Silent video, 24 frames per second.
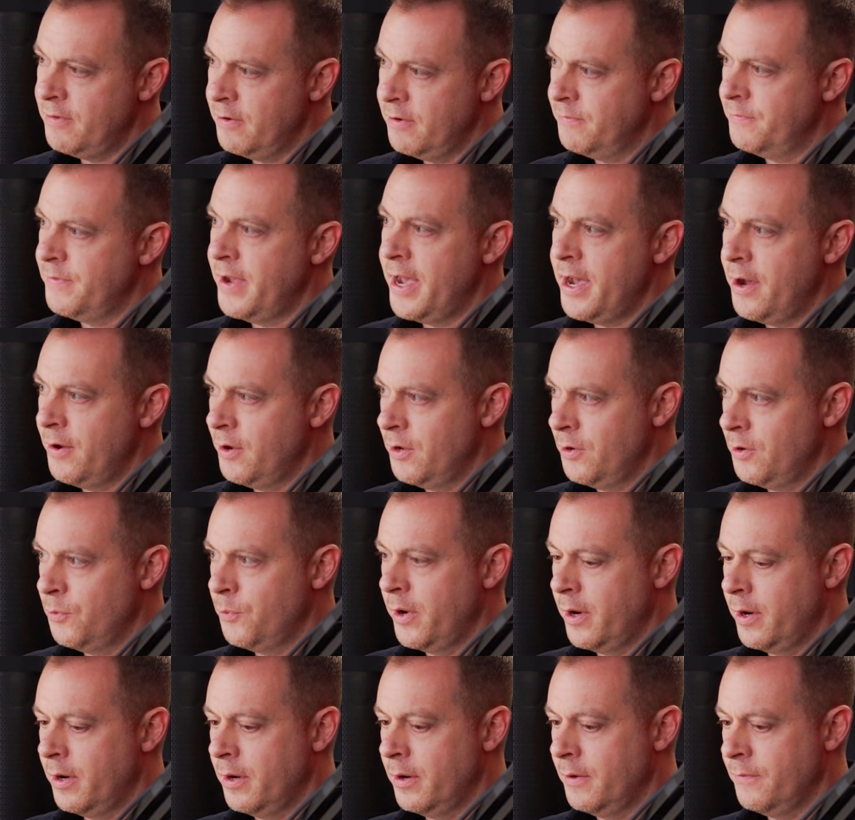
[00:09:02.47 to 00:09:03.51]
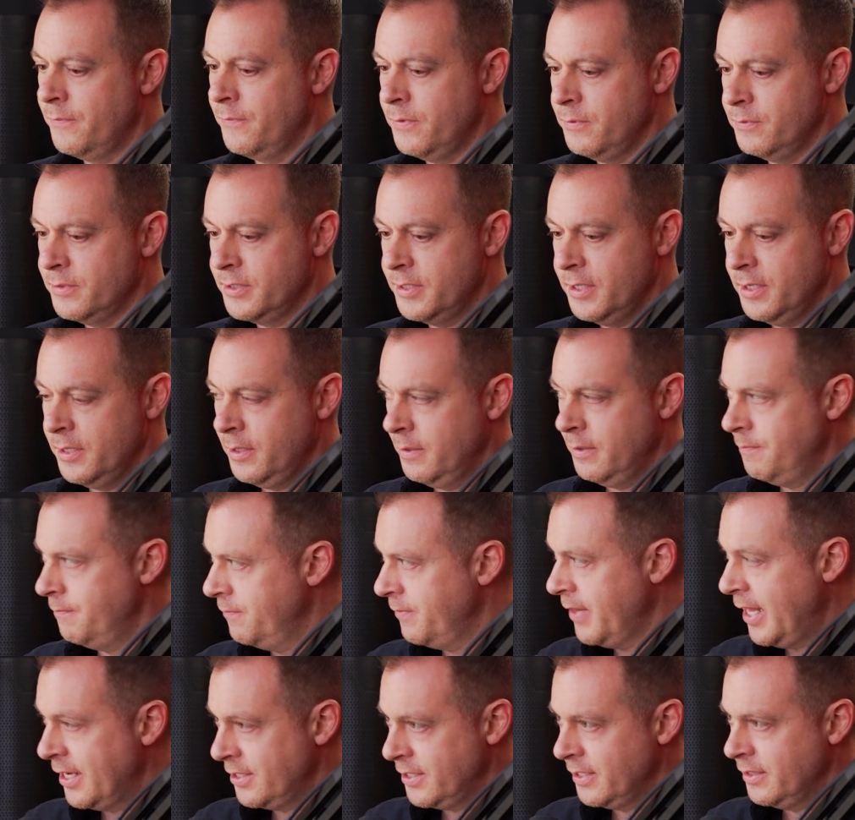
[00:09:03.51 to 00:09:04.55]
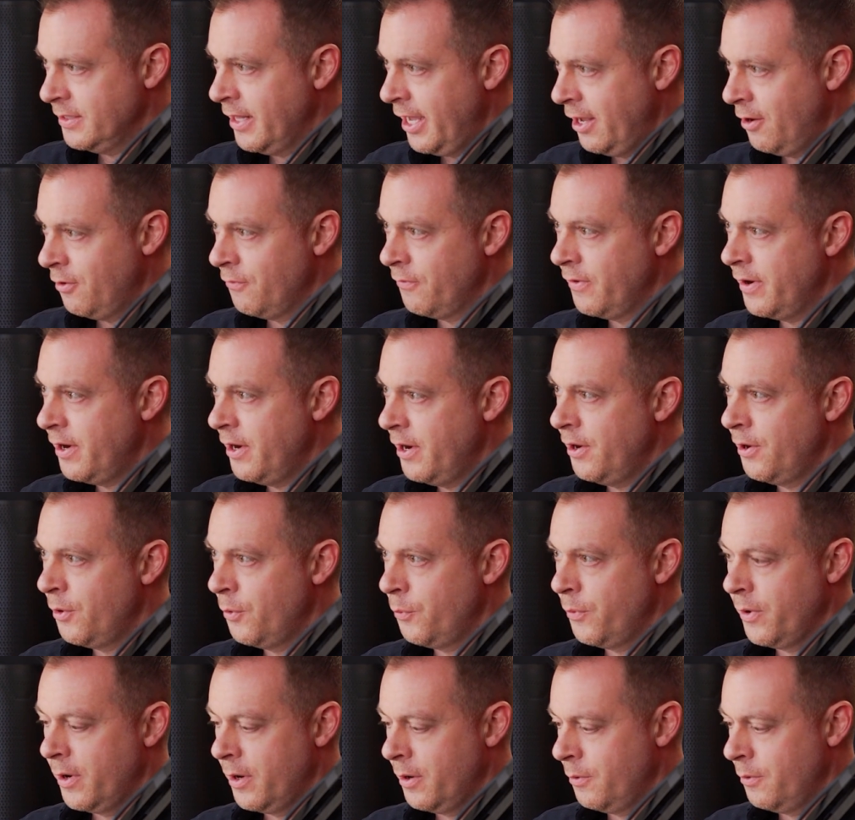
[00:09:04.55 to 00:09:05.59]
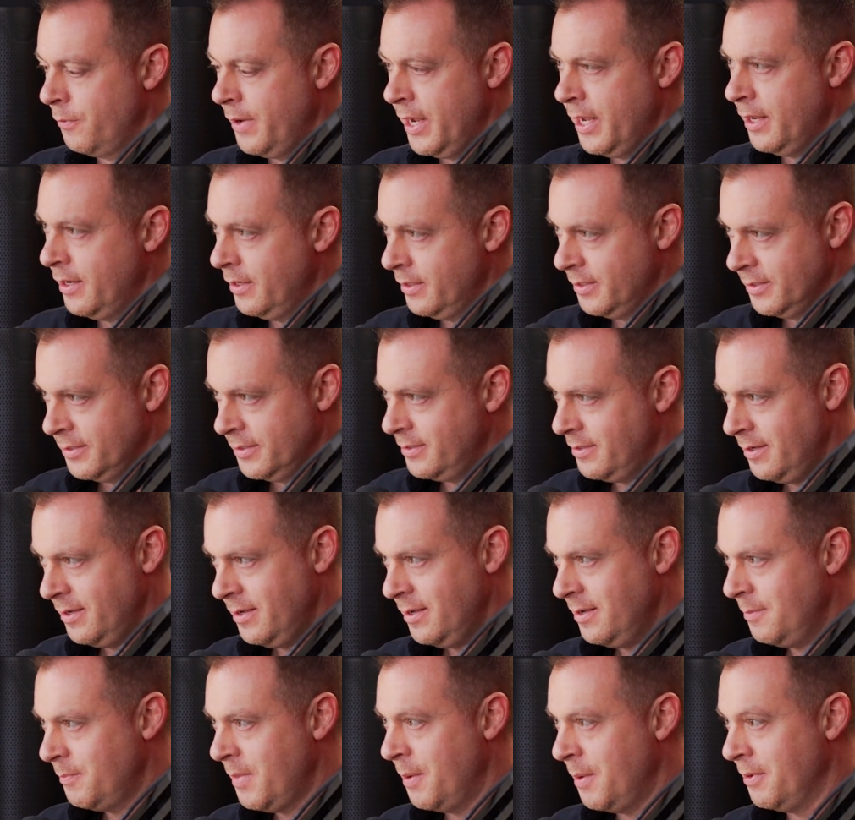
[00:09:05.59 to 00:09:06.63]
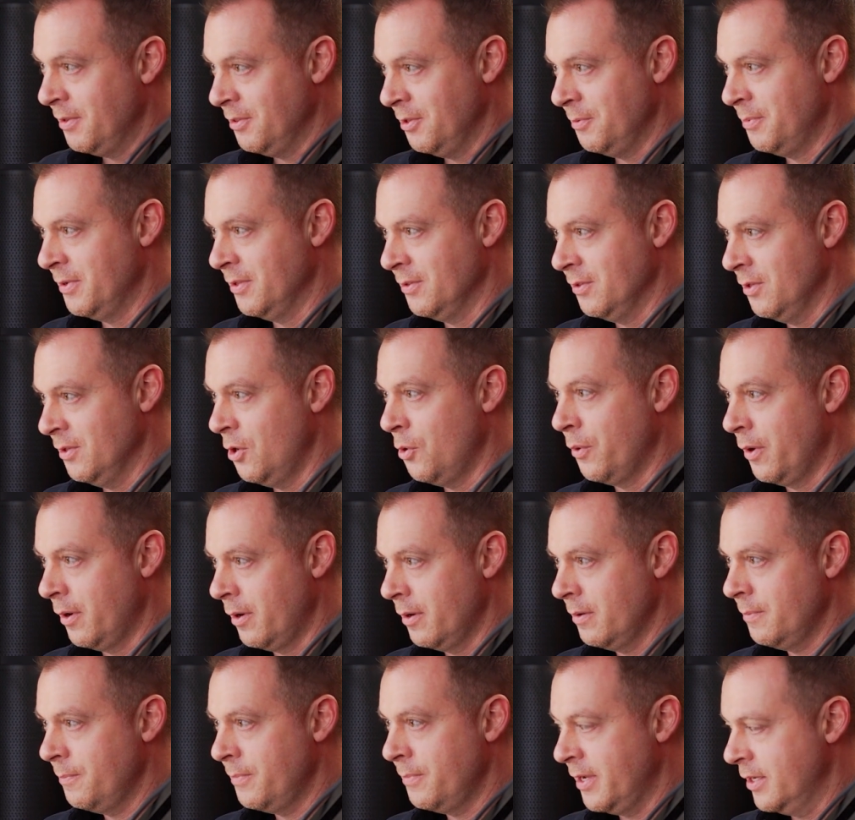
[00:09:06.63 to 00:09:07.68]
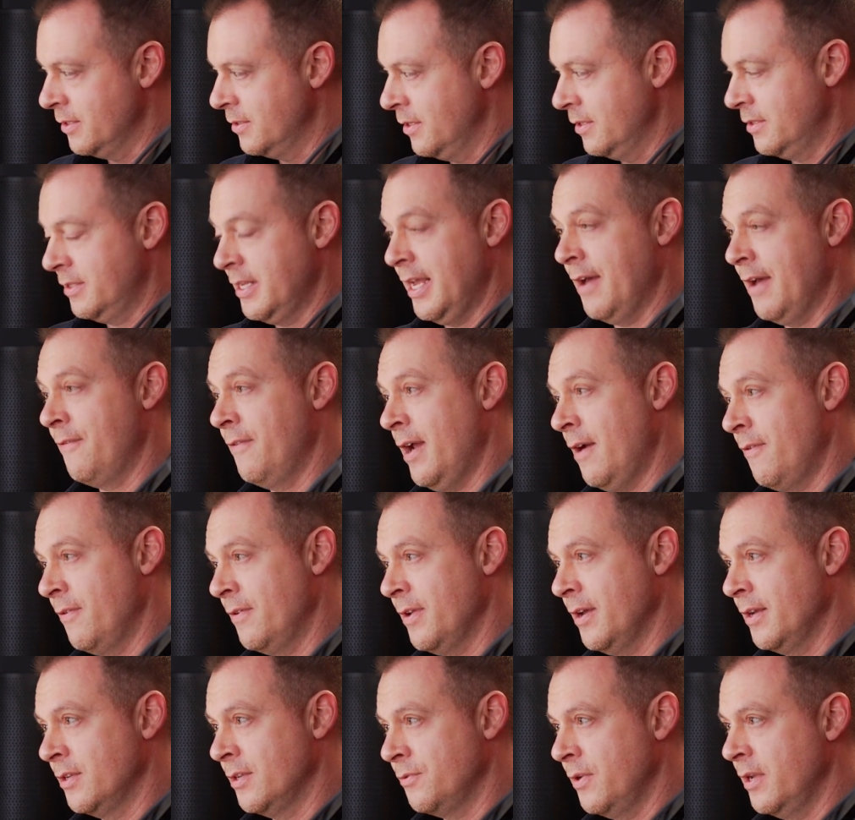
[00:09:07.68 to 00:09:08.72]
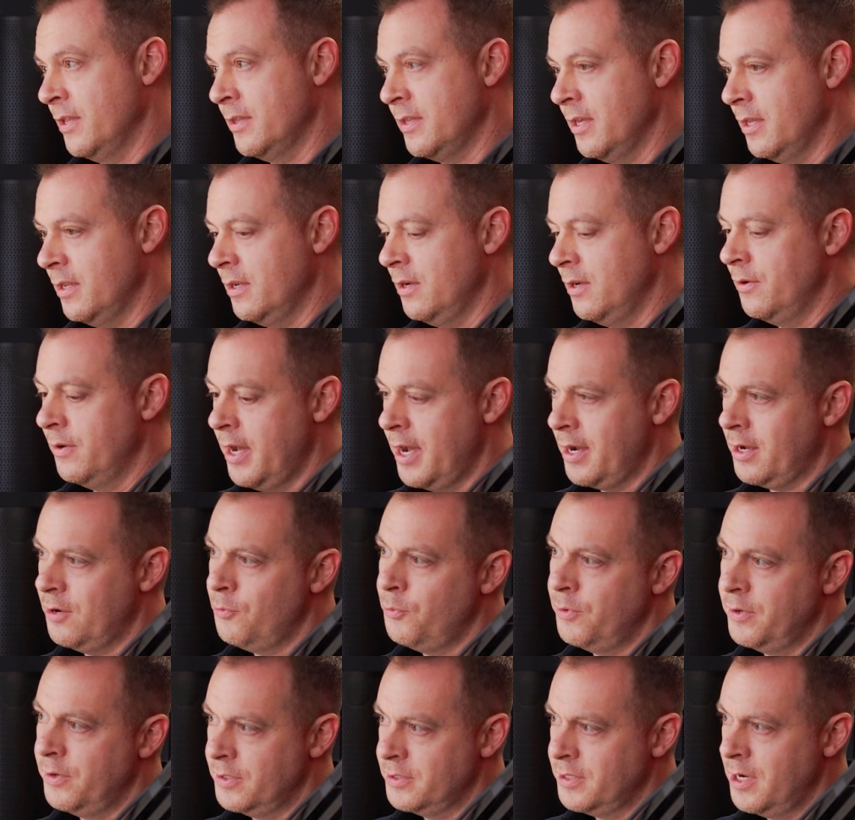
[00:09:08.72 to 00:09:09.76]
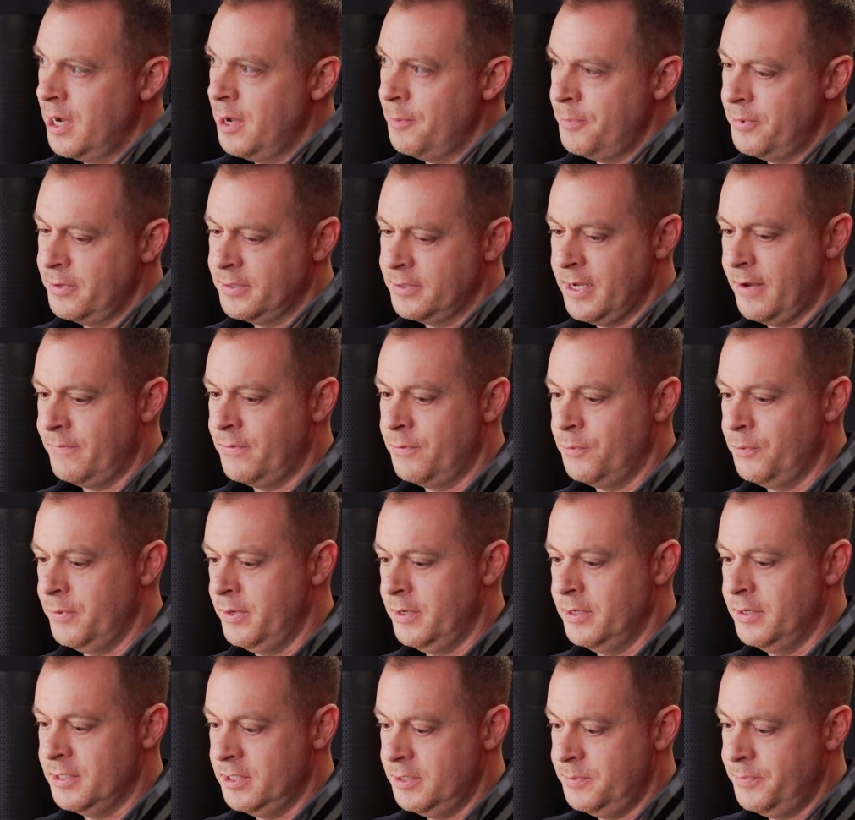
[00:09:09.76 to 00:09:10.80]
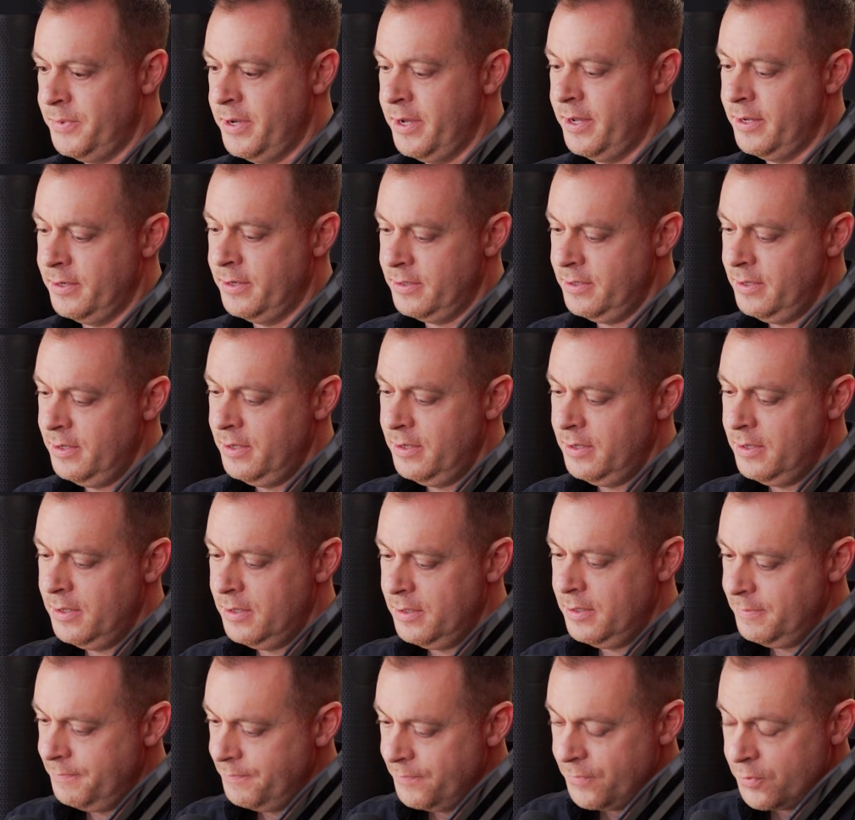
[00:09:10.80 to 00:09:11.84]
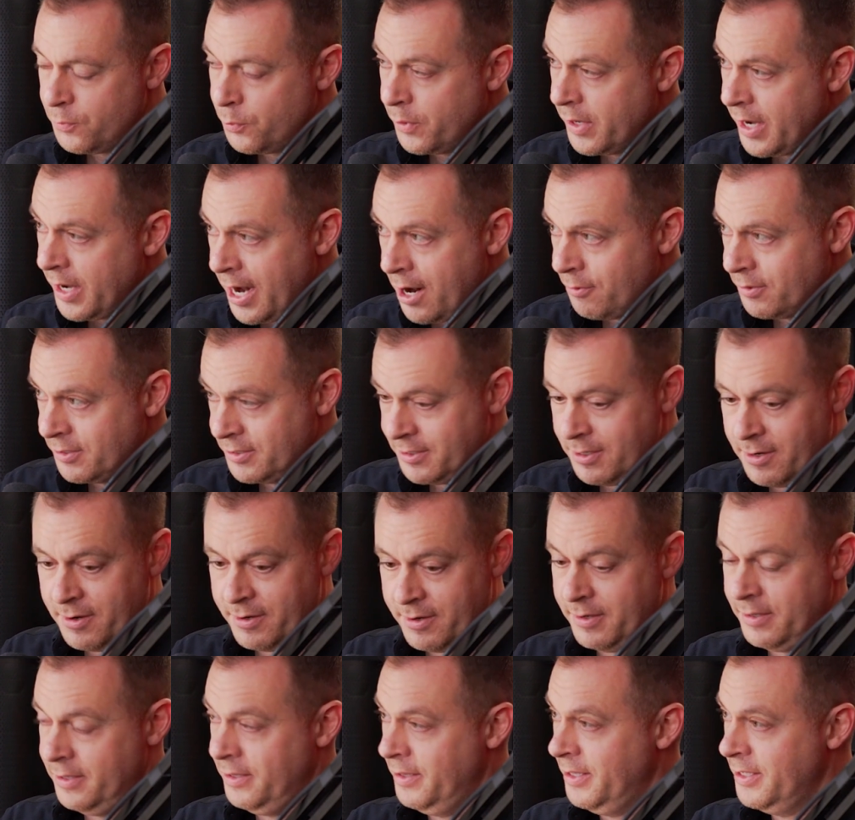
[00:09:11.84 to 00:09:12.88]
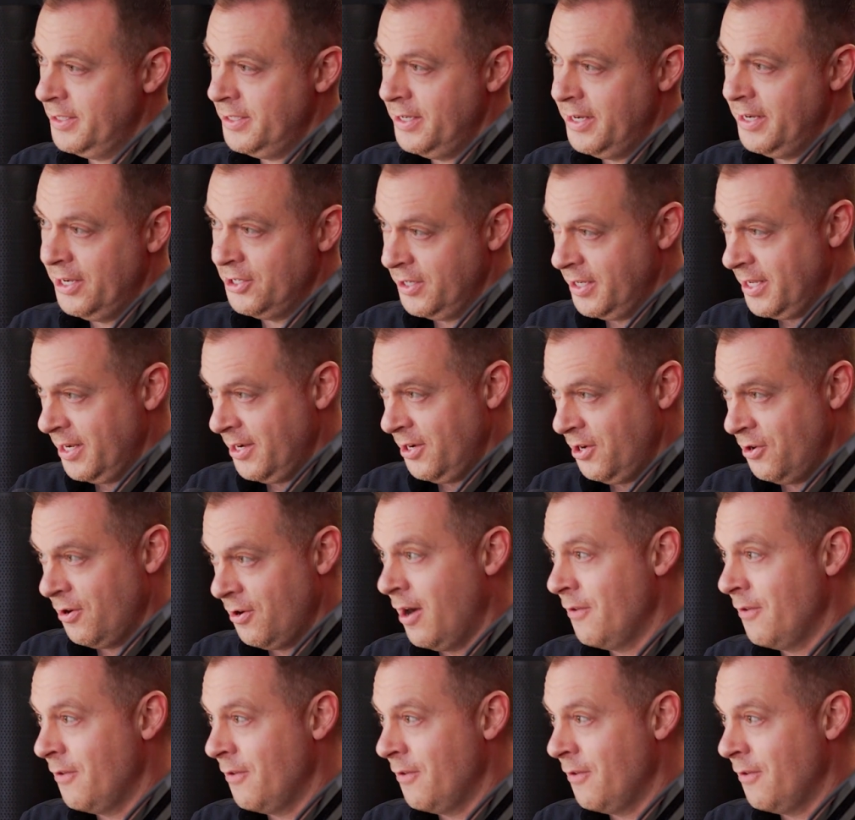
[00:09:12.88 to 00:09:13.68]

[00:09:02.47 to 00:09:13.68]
enough value to where if you see flashing light over here where a rate is maybe a little bit lower because it's advertised rate, that you're not going to shop us after we just spent 3 hours talking to the listing agent, getting your